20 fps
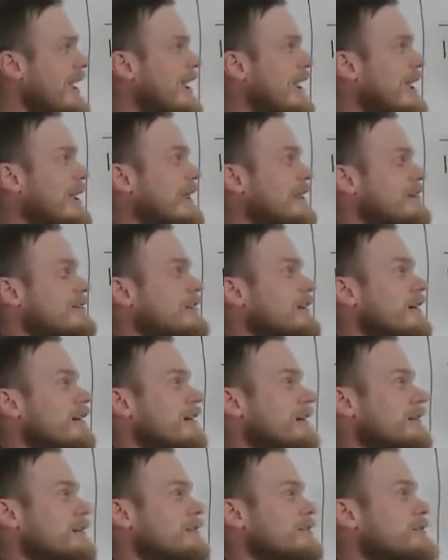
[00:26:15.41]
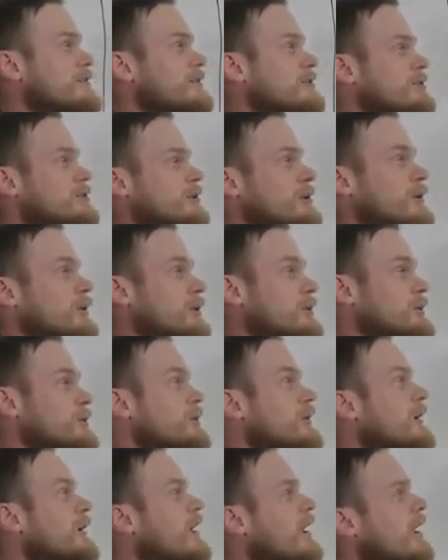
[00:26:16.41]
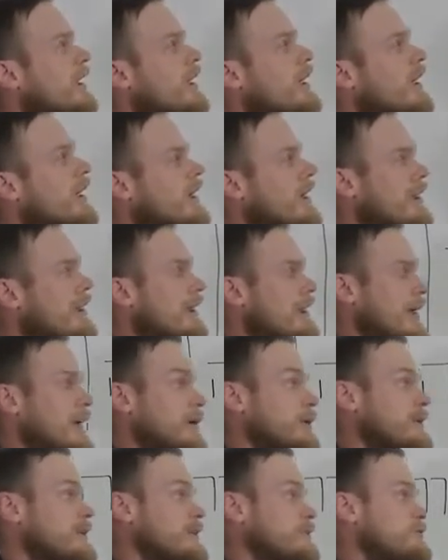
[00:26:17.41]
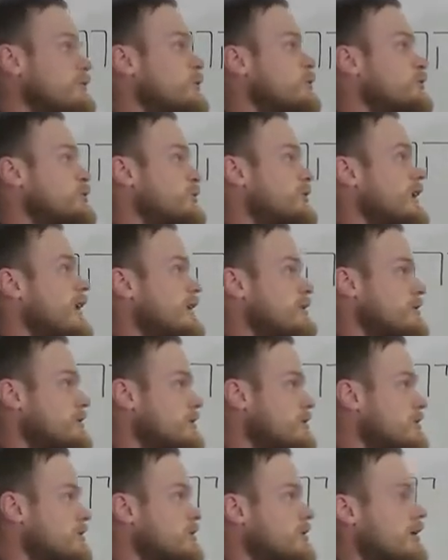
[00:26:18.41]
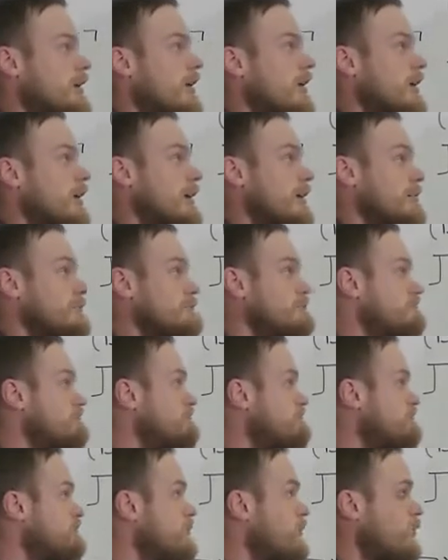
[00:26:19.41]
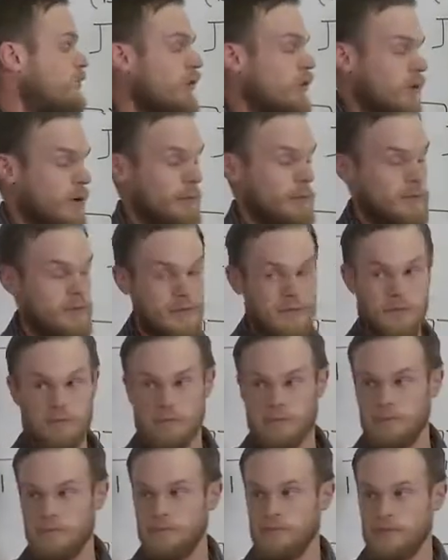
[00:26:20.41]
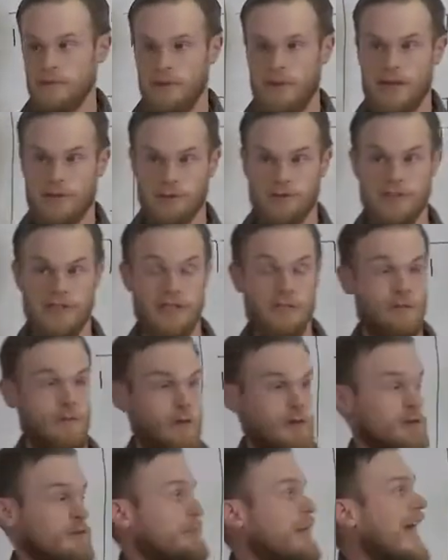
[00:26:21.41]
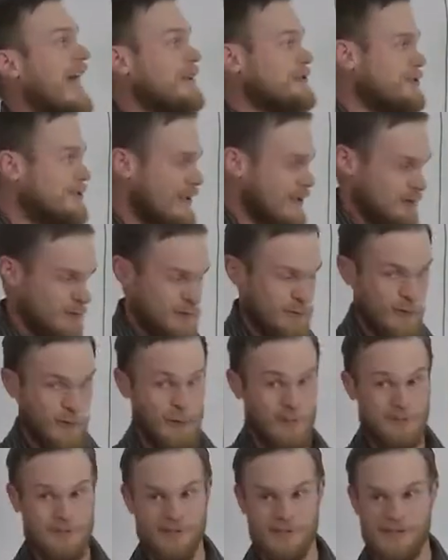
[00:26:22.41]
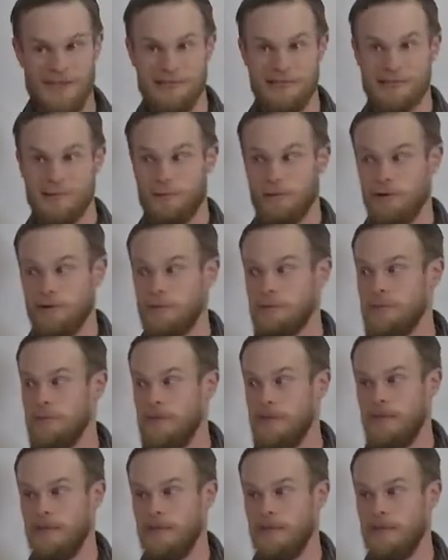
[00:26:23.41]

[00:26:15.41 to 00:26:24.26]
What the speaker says: And so, anyway, these future tense forms, or actually inverted past tense forms, as it were,